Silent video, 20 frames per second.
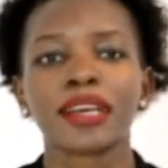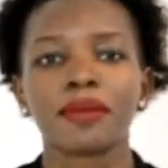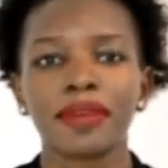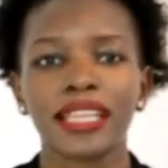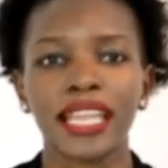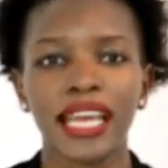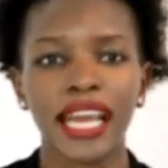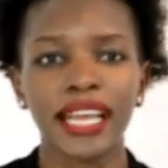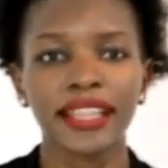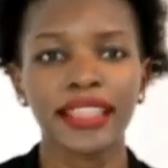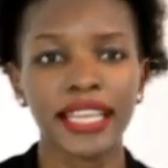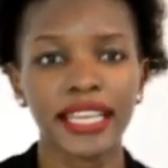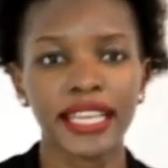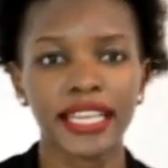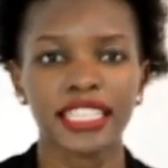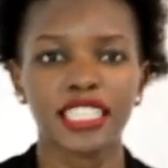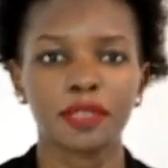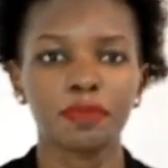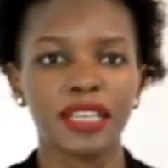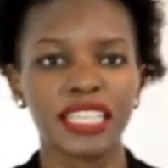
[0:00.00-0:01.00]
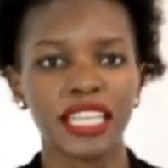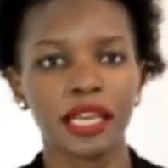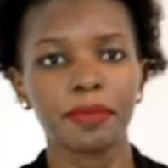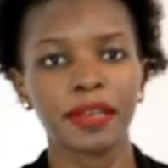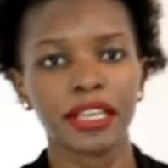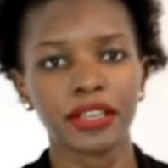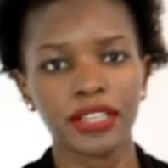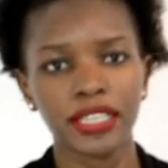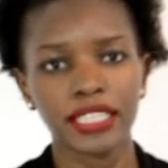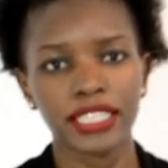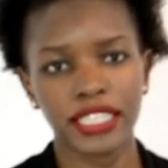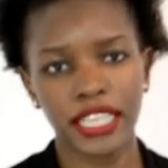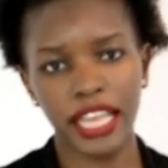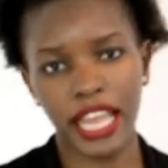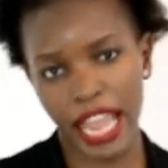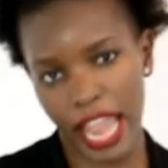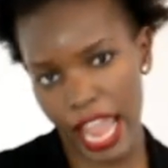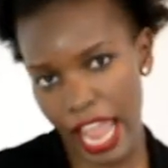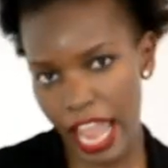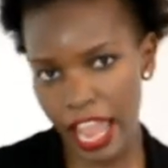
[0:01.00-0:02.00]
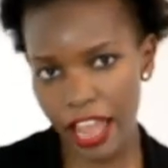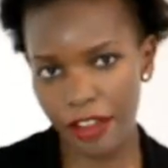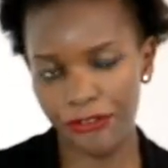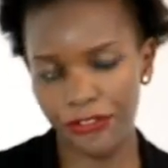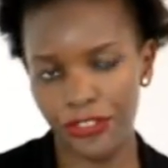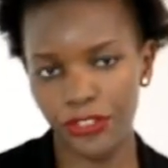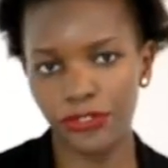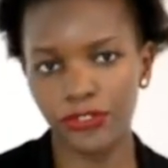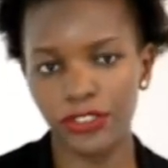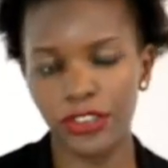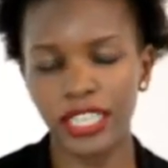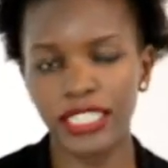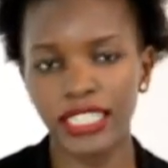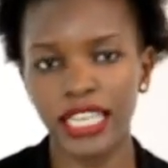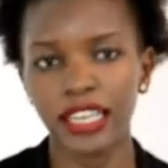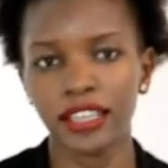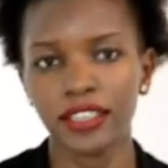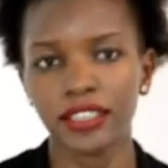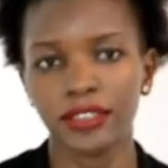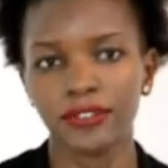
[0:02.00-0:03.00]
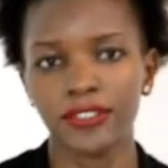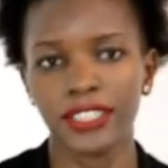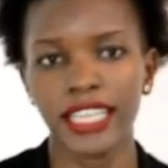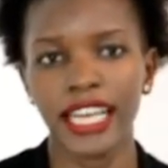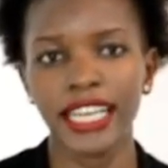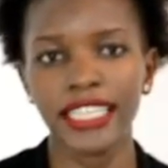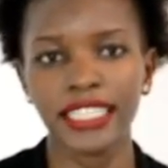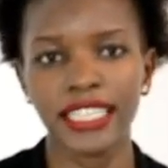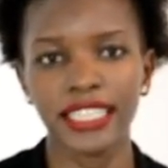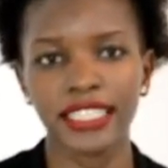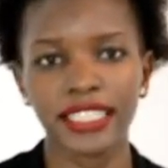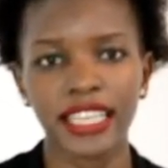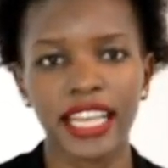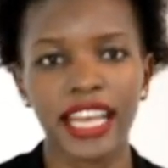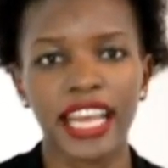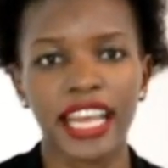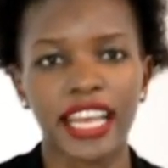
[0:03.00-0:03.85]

But then I think it's better because if you've got a lot of settings,